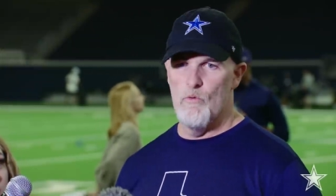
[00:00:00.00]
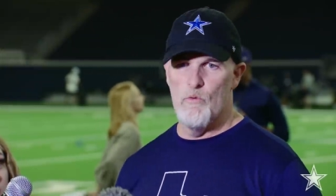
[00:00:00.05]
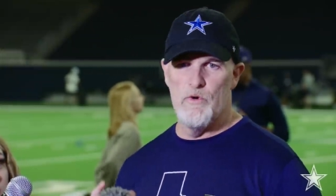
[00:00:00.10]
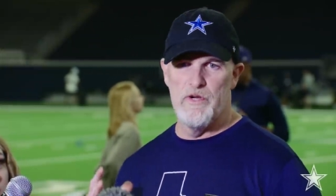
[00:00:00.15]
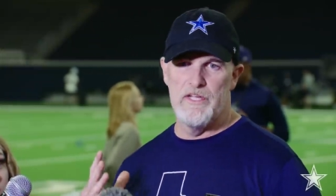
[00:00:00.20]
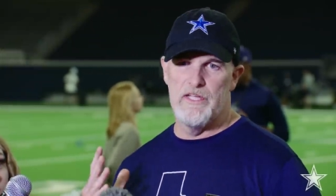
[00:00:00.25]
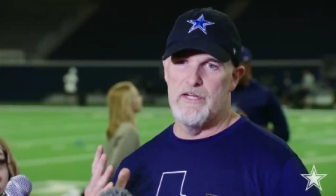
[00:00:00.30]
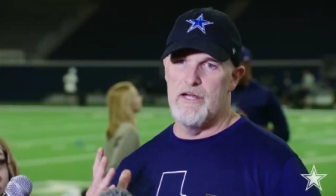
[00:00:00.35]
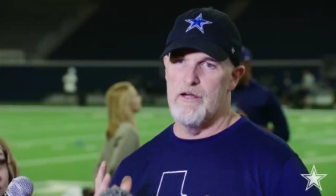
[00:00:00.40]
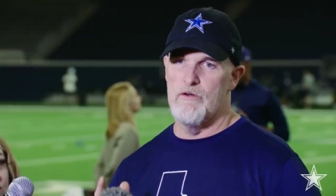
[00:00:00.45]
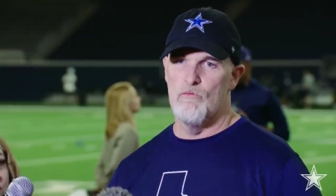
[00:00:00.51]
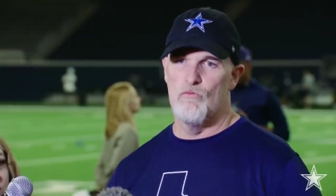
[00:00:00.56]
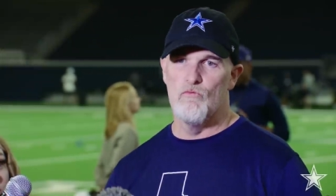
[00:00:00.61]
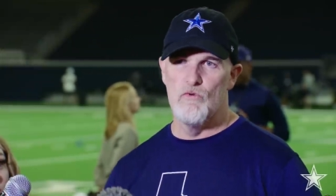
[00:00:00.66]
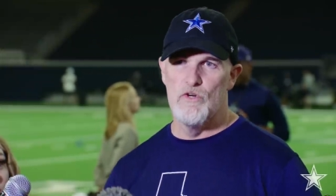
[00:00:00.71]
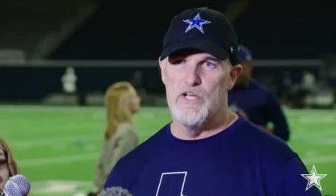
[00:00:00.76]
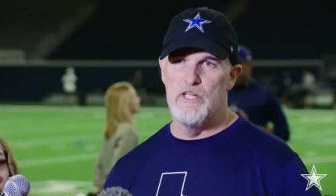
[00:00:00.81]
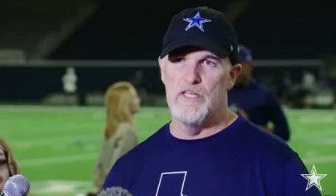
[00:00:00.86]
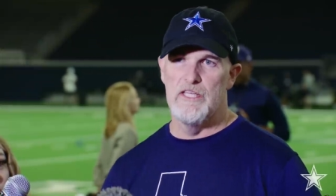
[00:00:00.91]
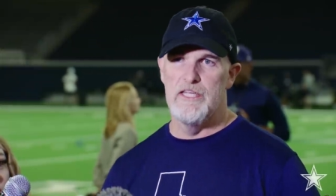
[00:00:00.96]
where we can
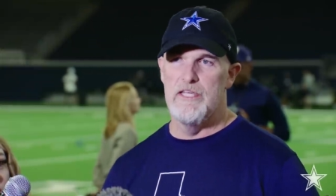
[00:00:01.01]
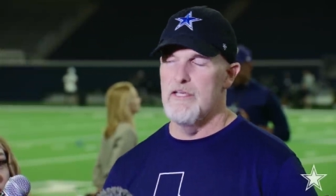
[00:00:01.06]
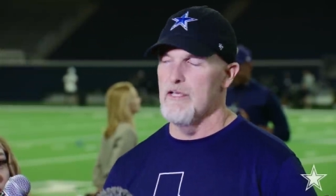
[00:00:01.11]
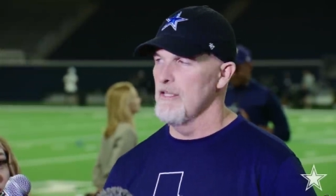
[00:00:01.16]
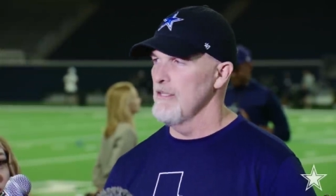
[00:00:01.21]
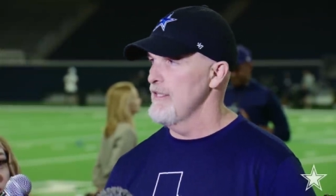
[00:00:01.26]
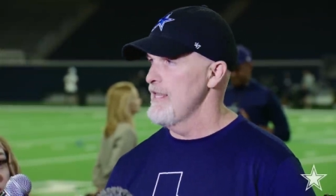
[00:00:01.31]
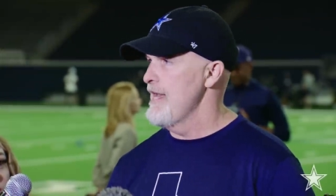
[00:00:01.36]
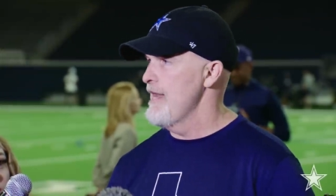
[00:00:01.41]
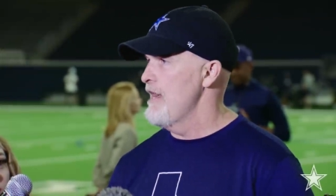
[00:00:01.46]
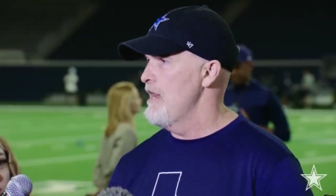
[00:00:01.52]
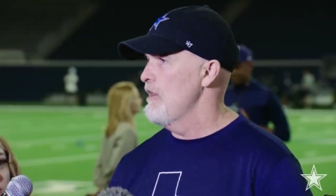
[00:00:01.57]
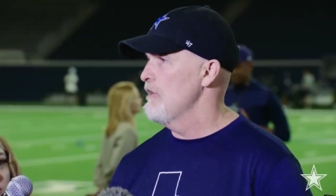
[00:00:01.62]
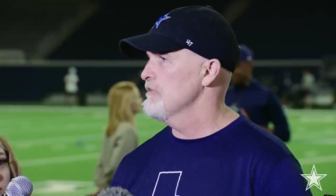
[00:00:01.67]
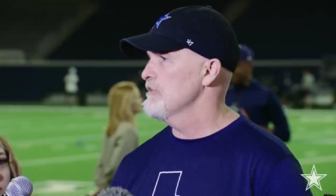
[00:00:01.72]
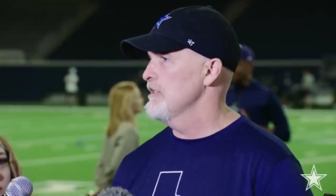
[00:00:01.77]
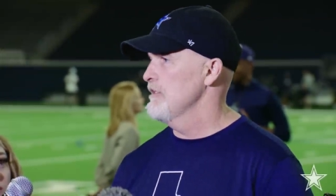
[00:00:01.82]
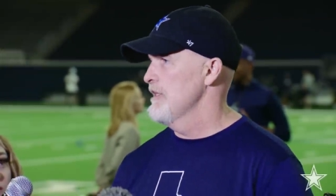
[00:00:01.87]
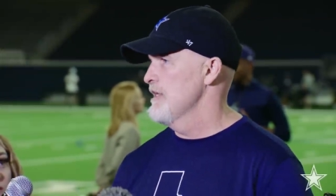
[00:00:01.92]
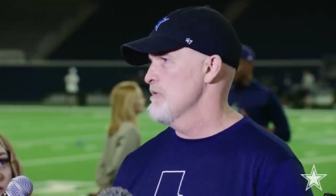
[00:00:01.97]
really allow
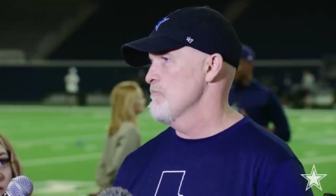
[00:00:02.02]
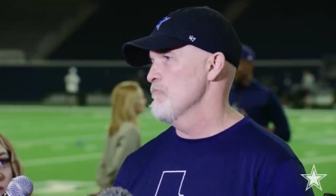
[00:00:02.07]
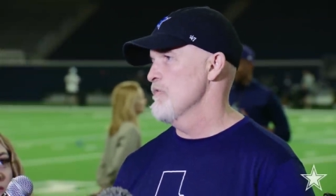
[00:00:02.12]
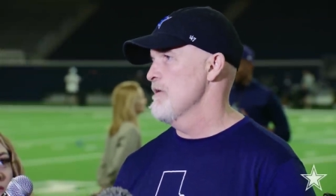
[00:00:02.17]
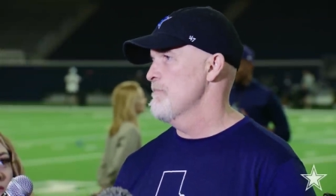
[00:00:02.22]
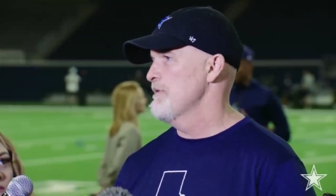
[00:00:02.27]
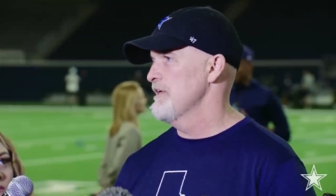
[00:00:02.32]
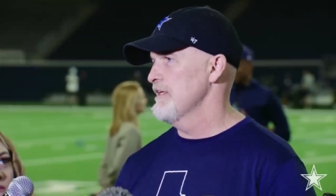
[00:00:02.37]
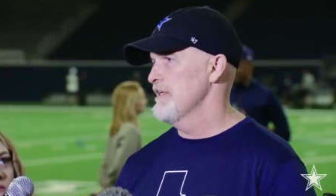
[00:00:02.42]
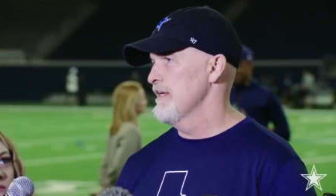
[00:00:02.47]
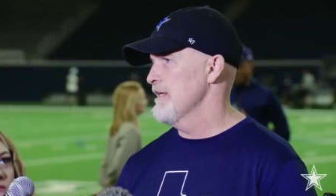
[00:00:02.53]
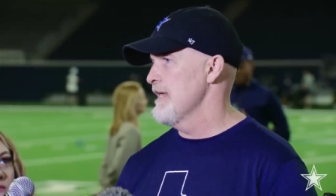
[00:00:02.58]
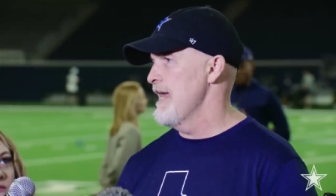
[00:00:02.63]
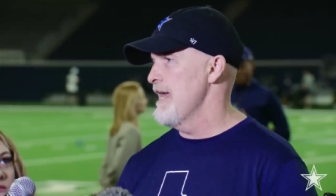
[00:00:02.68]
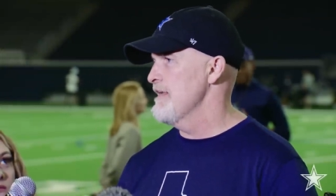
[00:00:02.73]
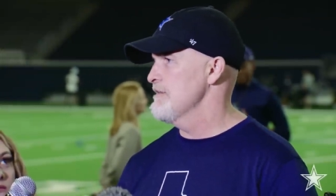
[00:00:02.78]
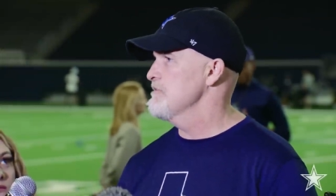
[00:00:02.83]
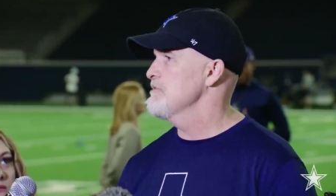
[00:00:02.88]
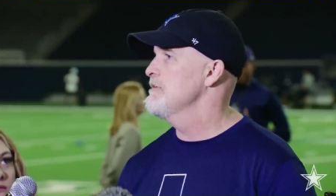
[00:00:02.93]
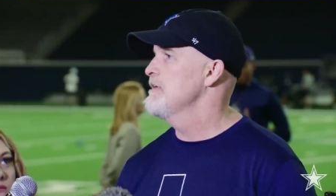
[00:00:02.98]
to let them rip and kick
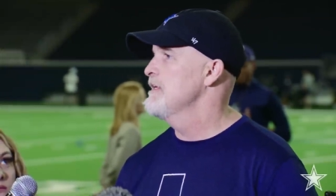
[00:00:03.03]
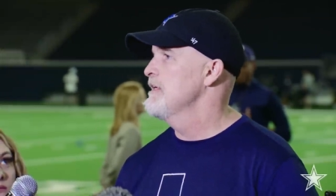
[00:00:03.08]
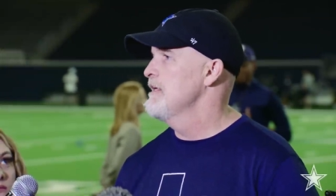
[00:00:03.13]
ass.